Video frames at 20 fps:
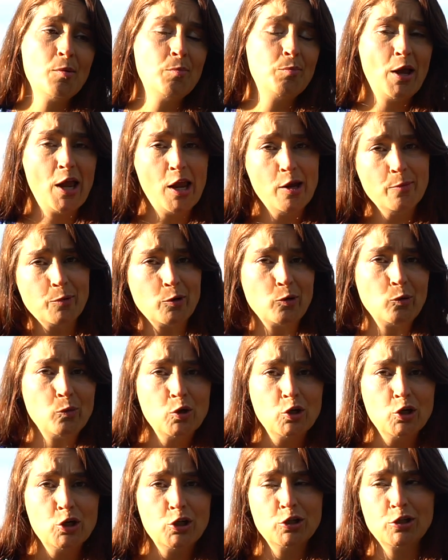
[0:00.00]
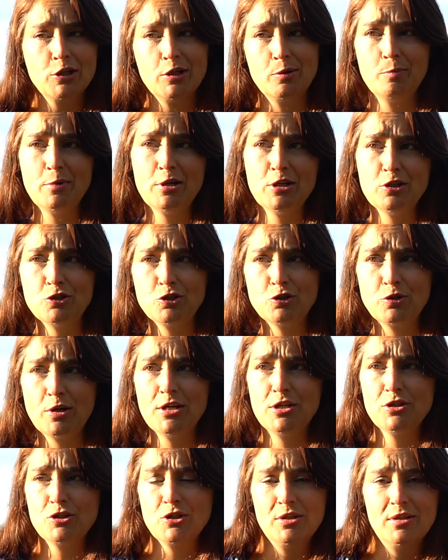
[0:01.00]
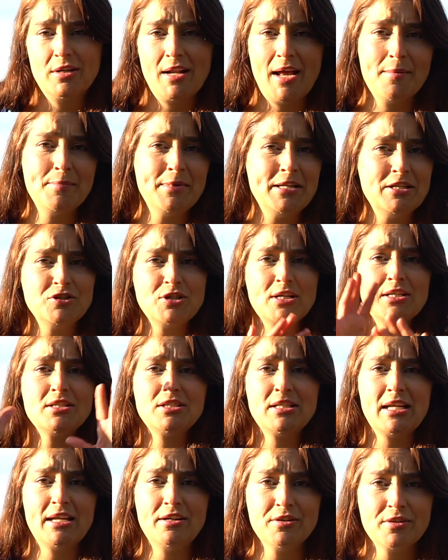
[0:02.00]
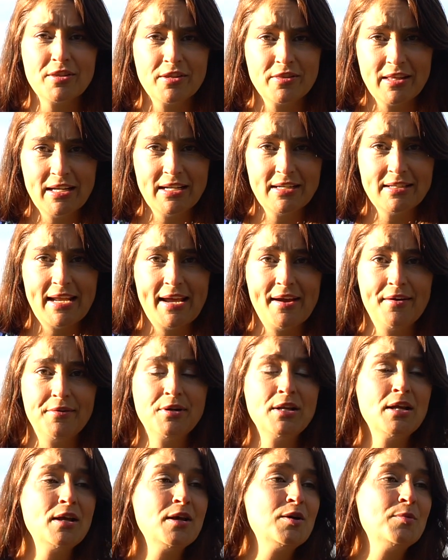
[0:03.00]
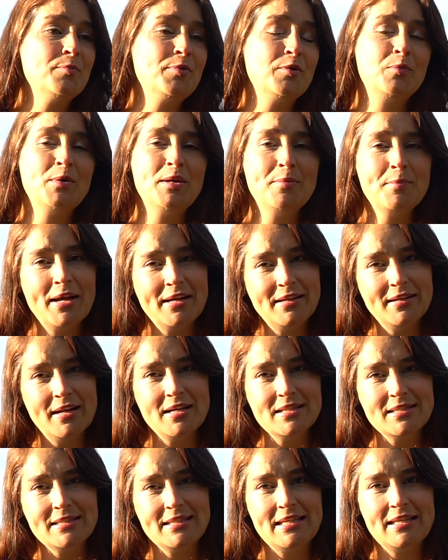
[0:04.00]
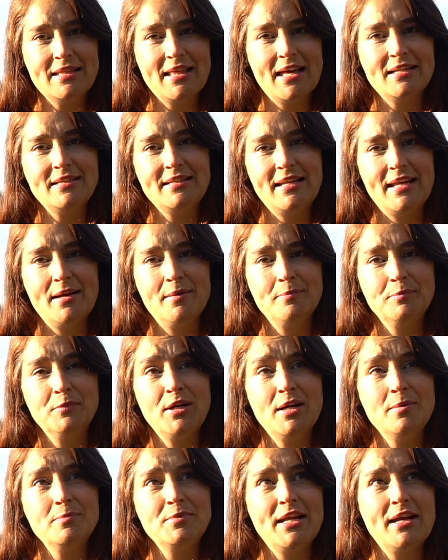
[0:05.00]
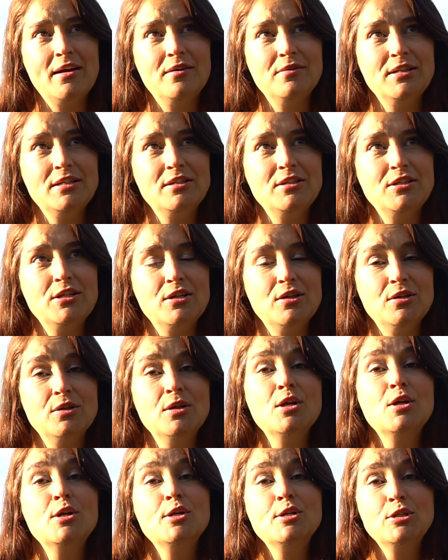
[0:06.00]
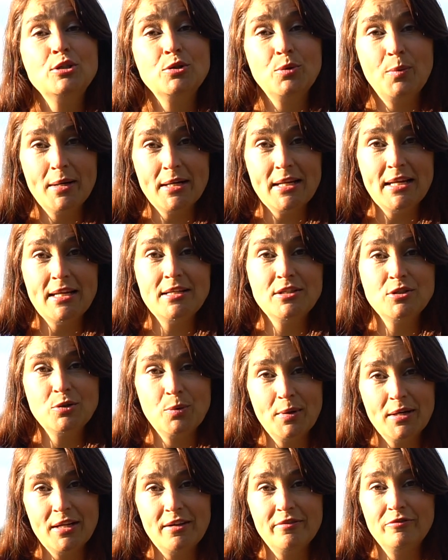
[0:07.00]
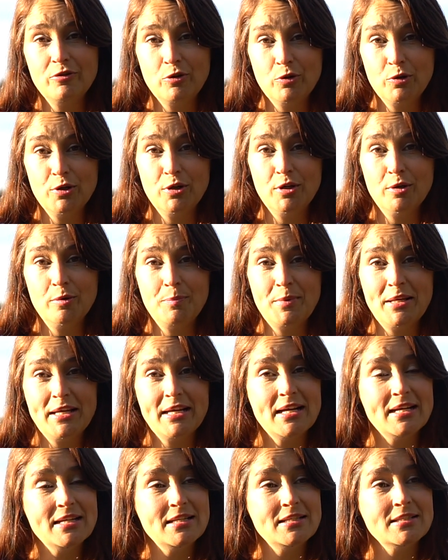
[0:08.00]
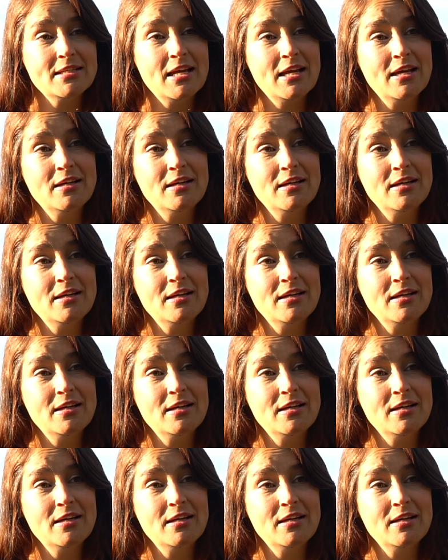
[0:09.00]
paperwork, administration. I mean, just tear the thing down. But we might not see that dam come down until 2024, because